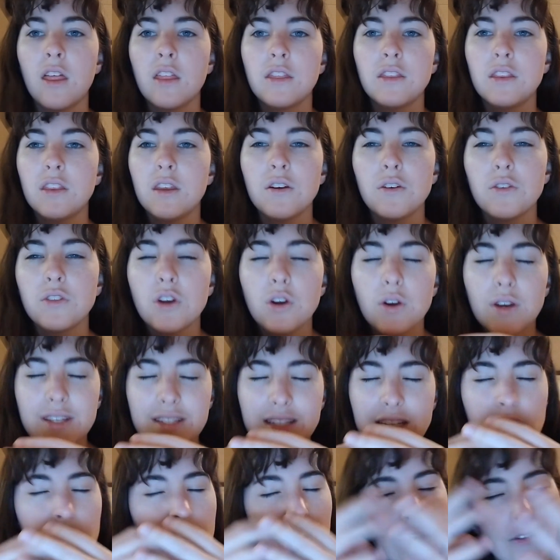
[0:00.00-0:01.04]
There has
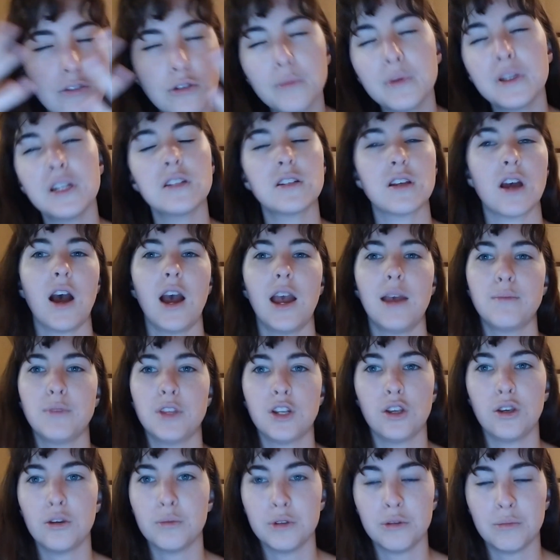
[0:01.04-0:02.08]
never been a time
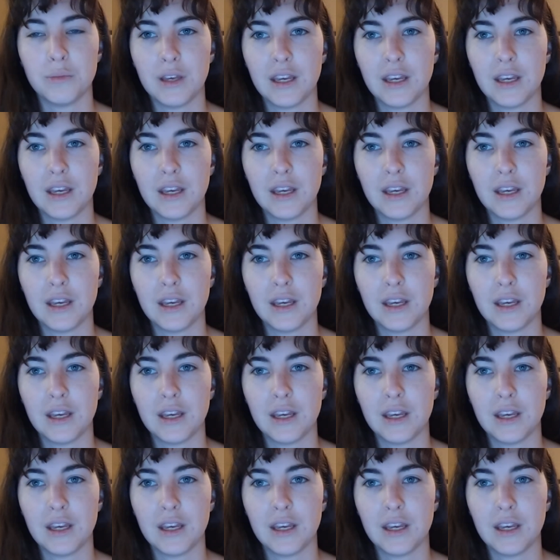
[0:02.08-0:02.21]
that human